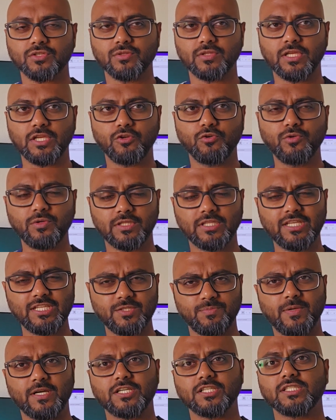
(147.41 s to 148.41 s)
So
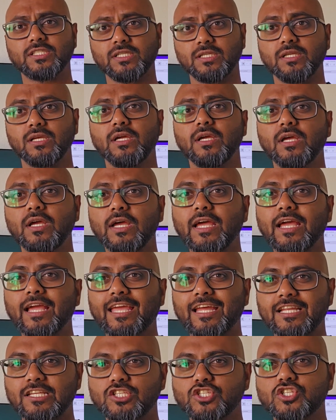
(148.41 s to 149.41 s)
this person
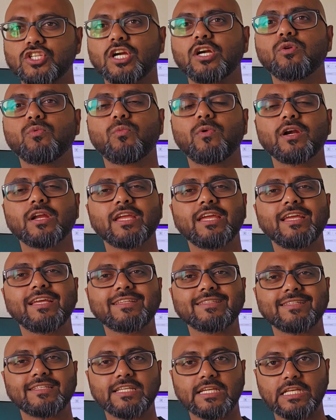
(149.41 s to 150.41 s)
can start working
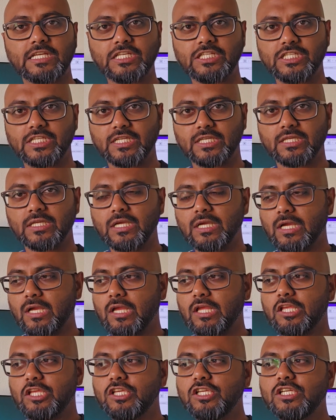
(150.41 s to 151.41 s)
as a technician
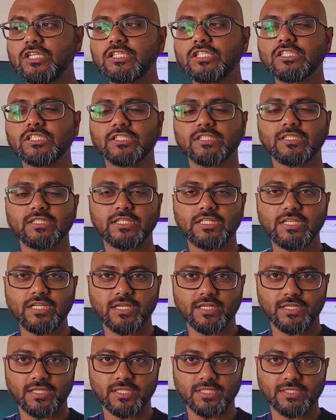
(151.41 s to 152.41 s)
years and
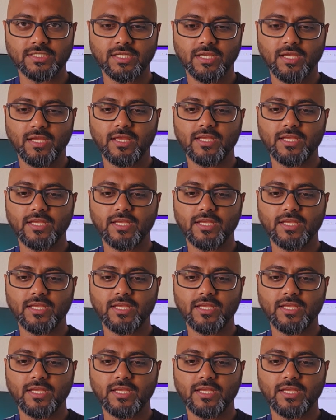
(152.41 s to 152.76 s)
years,